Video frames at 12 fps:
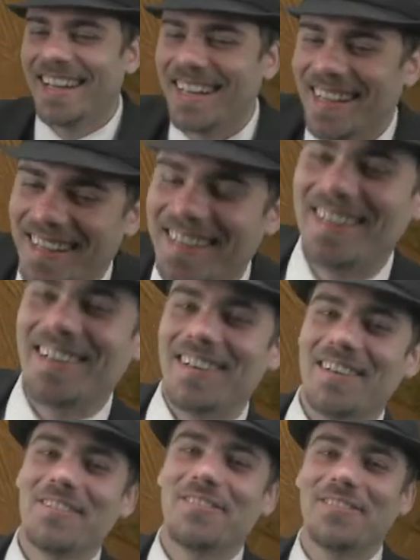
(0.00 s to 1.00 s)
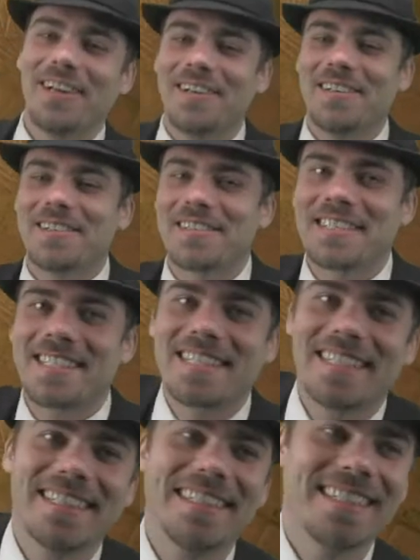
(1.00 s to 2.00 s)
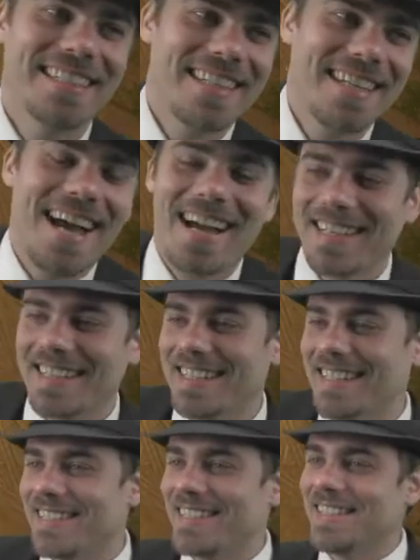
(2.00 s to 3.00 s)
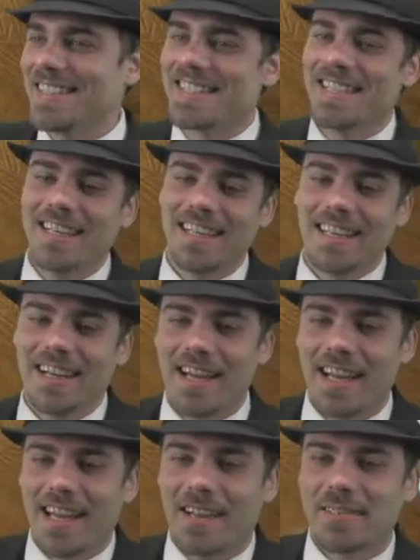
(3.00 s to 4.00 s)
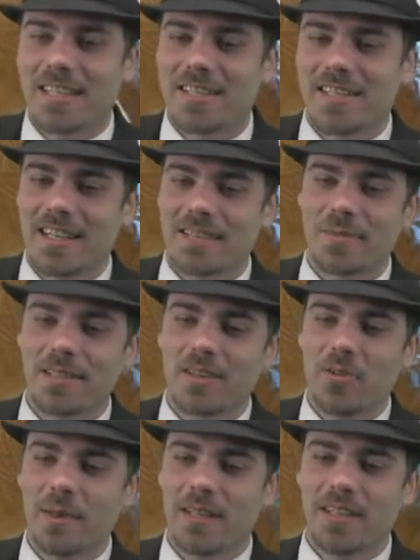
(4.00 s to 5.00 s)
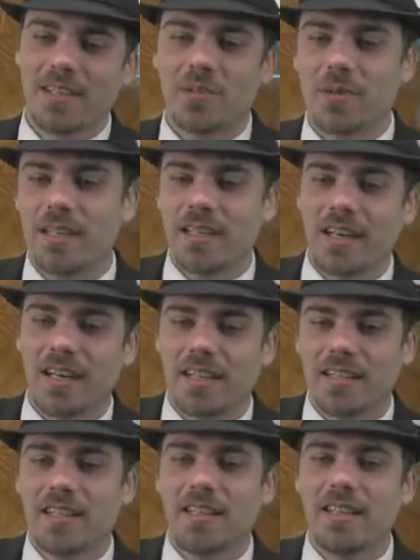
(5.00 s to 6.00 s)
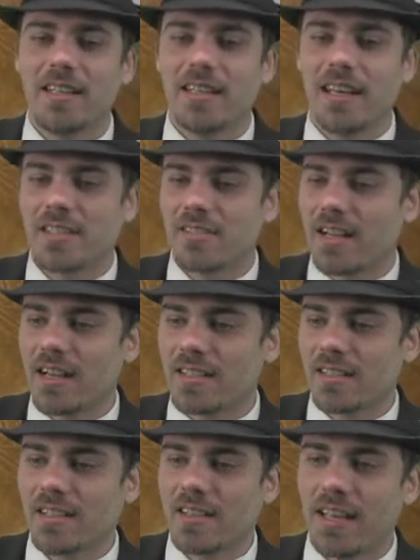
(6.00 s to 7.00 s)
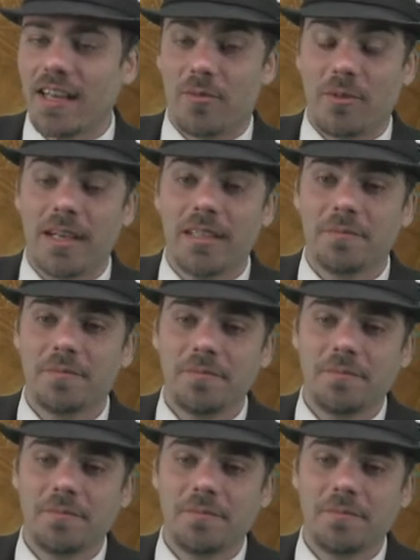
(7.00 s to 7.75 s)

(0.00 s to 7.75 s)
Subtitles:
Oh, folks, not good news. All right, acquisitions expert, no big deal. We didn't need the extra Ozolith anyway,